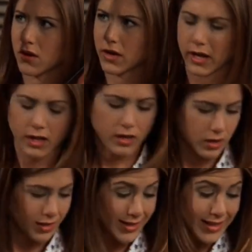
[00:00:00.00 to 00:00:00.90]
Okay,
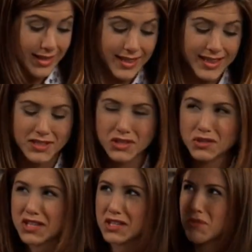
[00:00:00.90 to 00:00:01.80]
let's
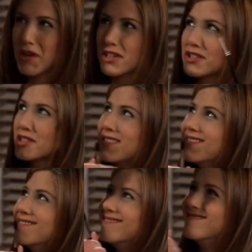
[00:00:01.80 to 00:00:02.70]
use this brush. Oh,
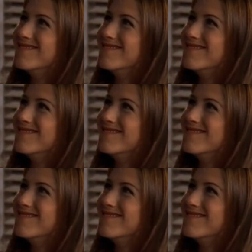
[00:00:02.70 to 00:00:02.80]
okay.